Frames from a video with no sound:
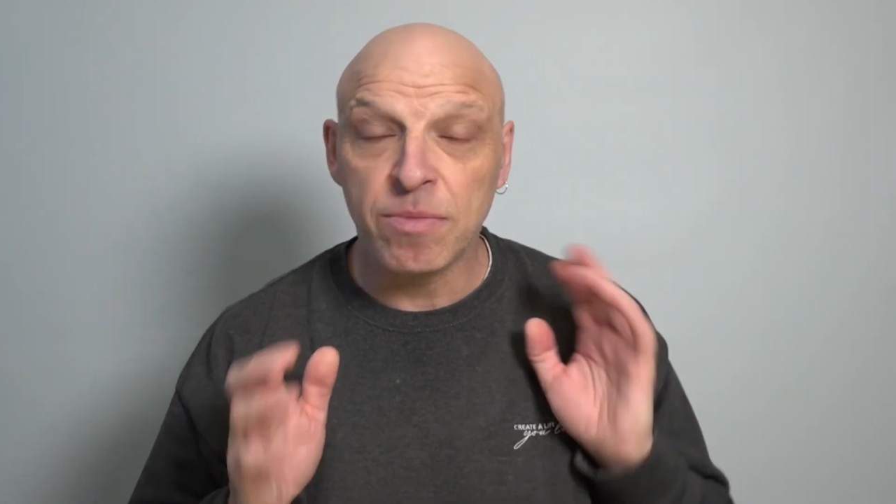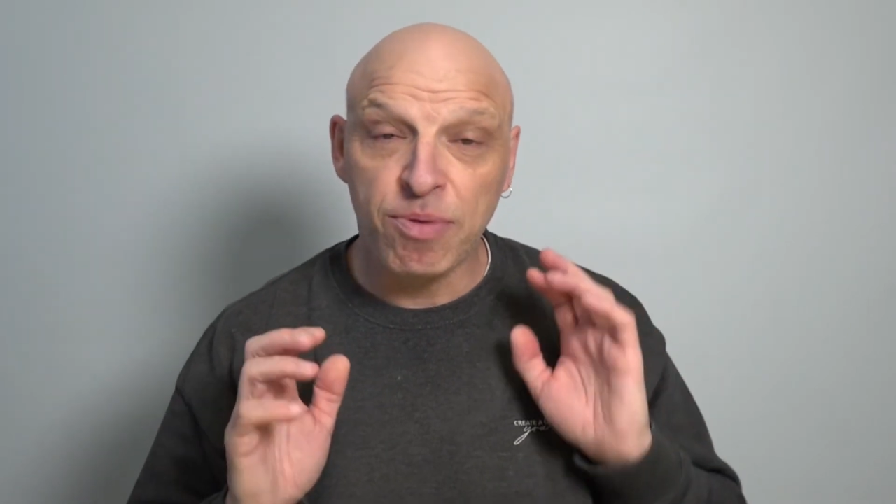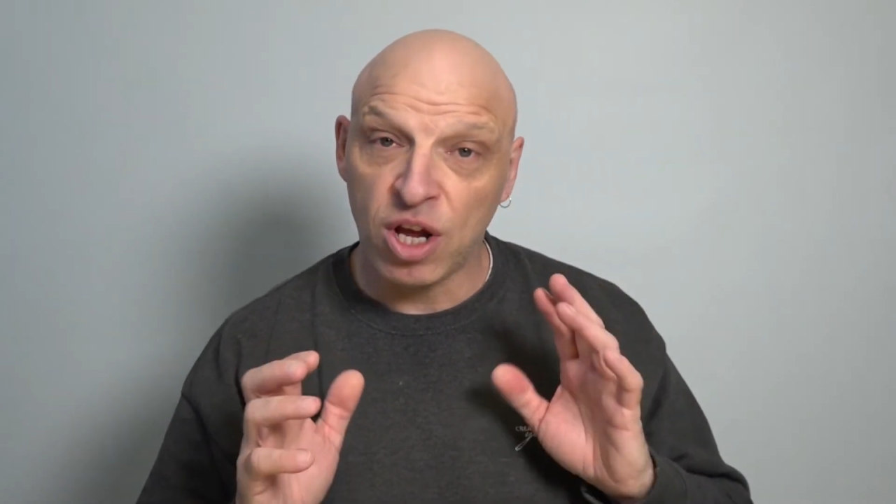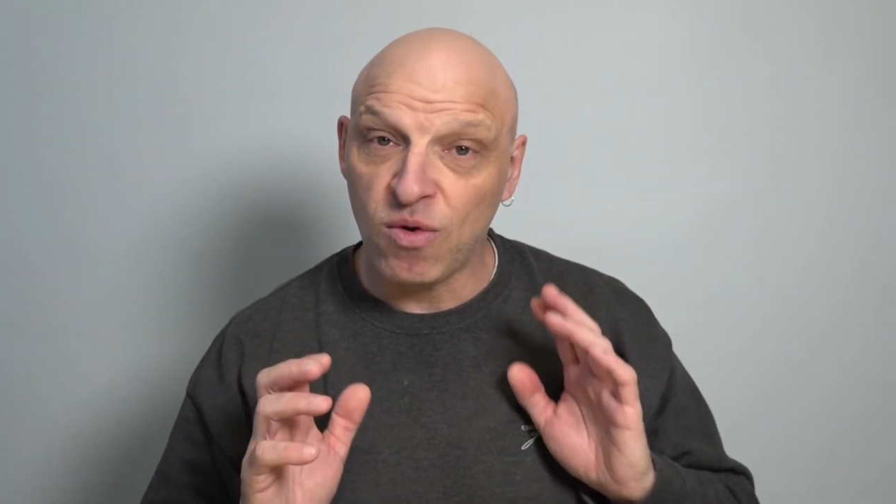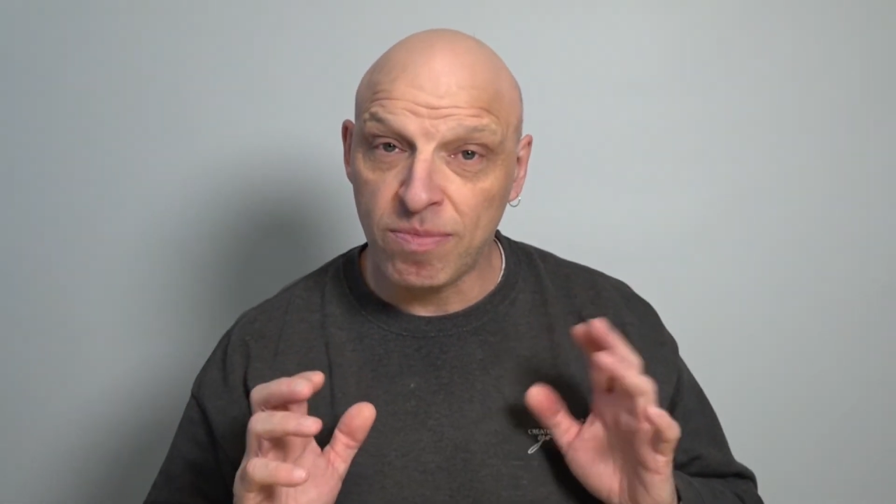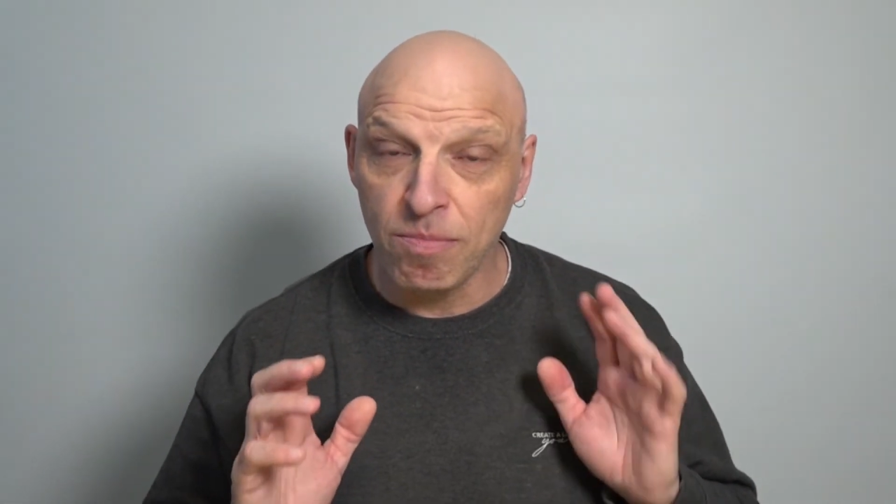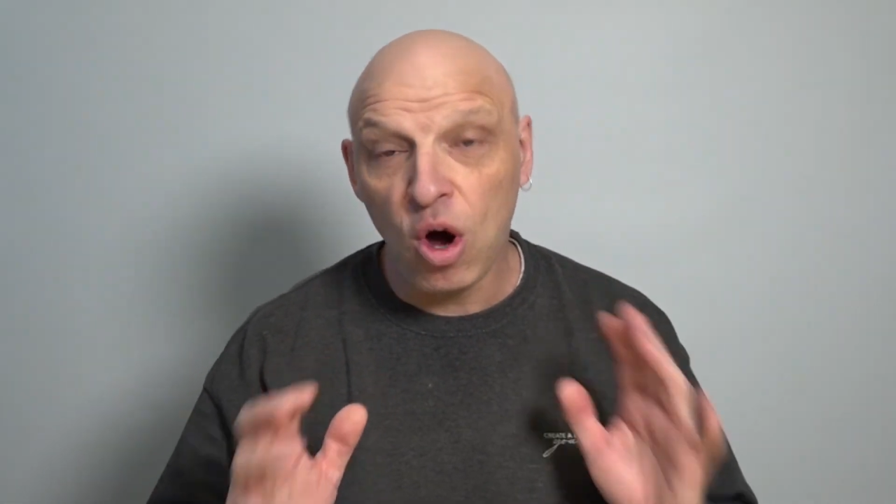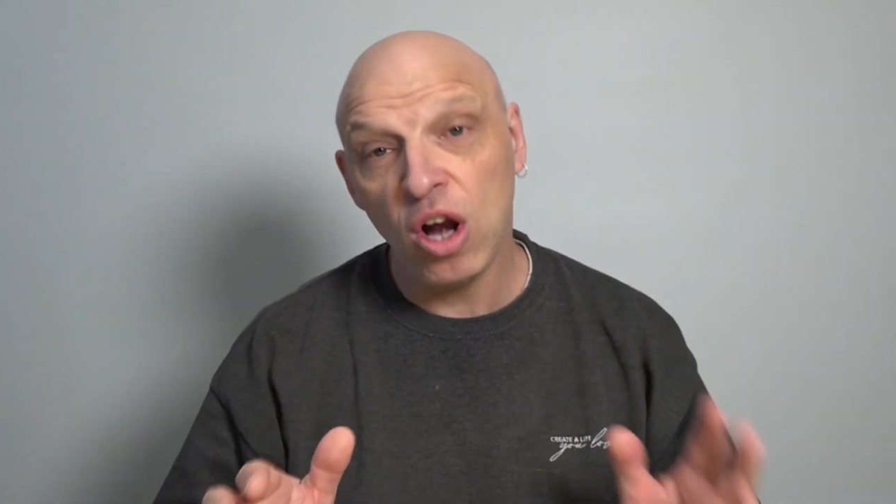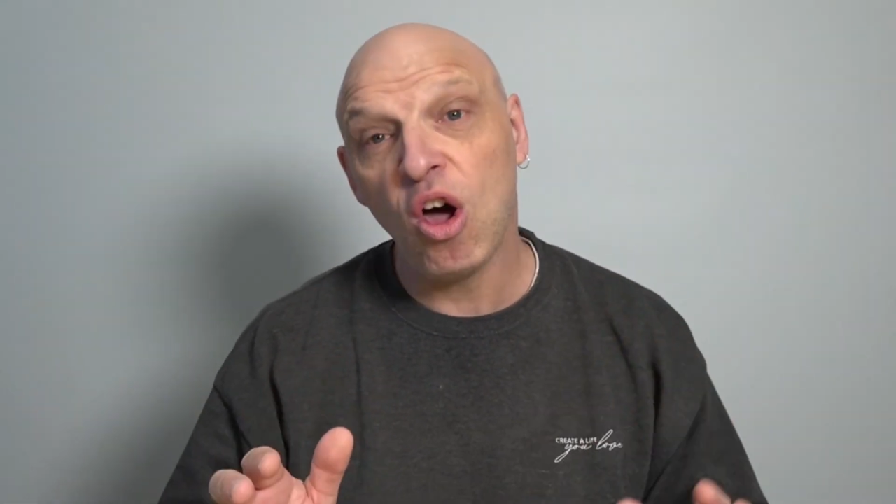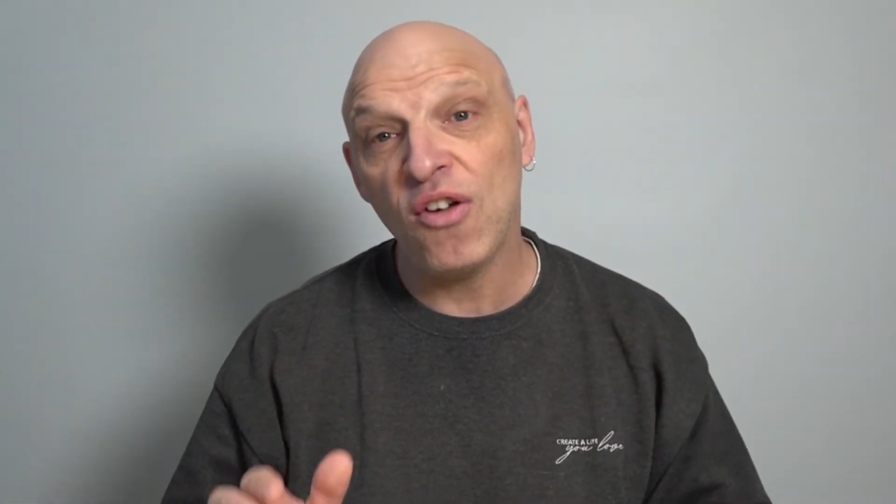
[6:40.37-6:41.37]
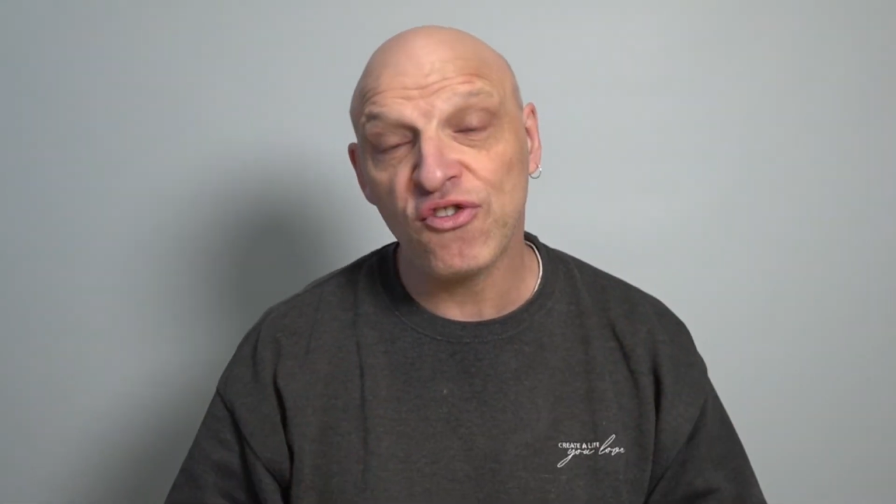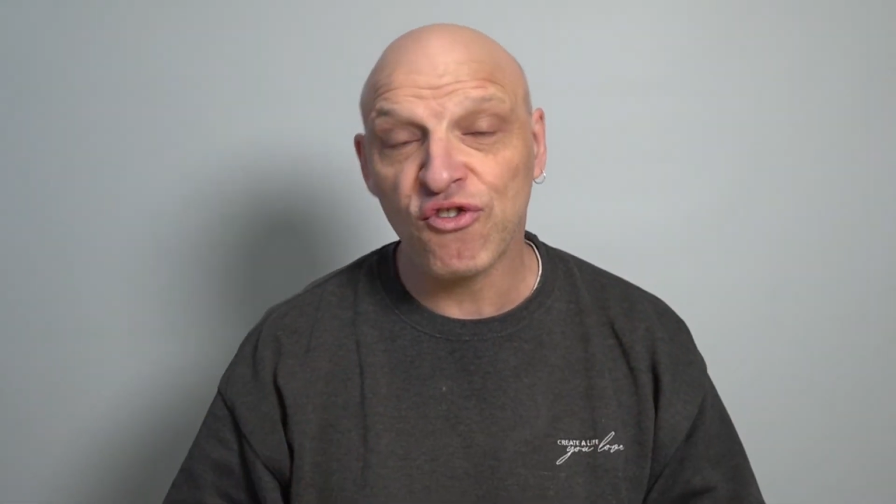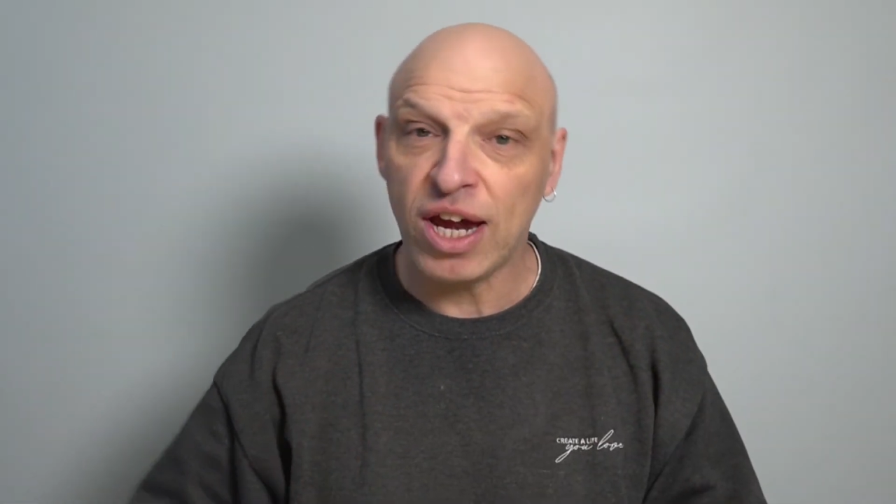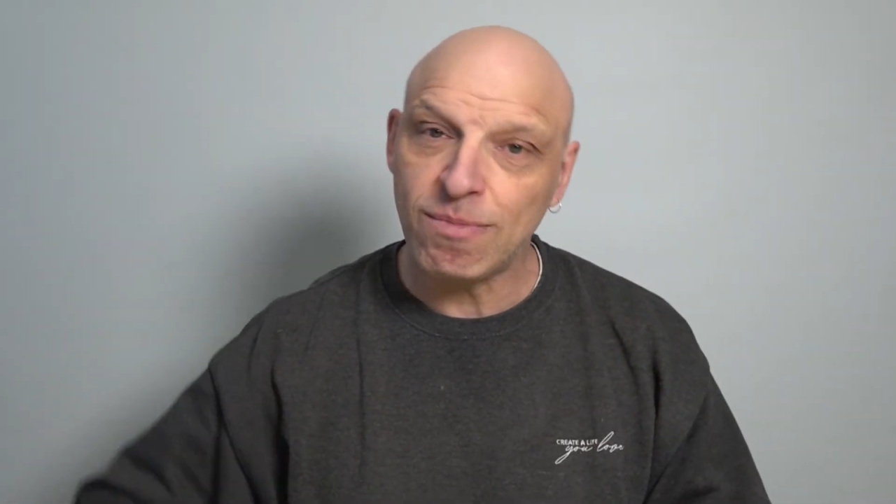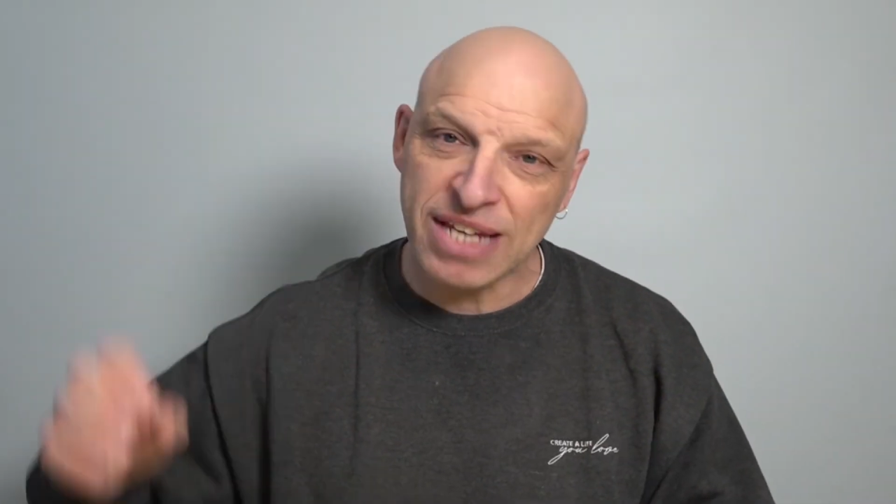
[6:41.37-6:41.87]
put it with my live
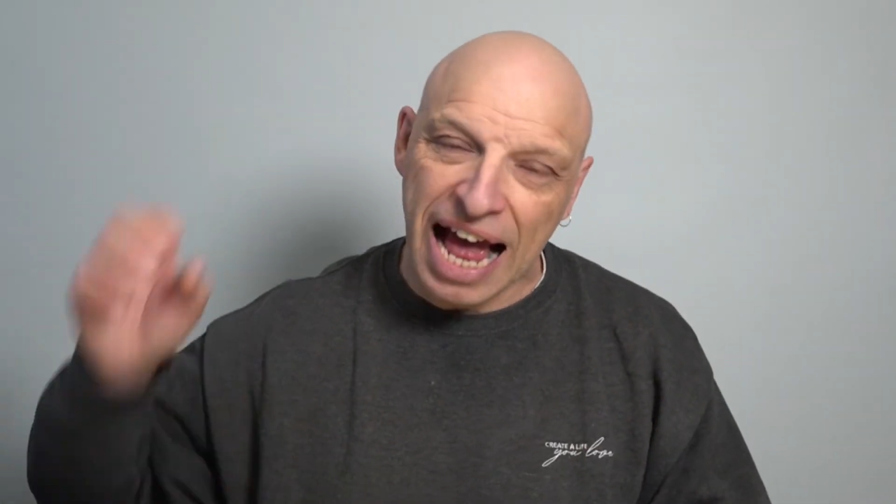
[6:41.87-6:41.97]
streams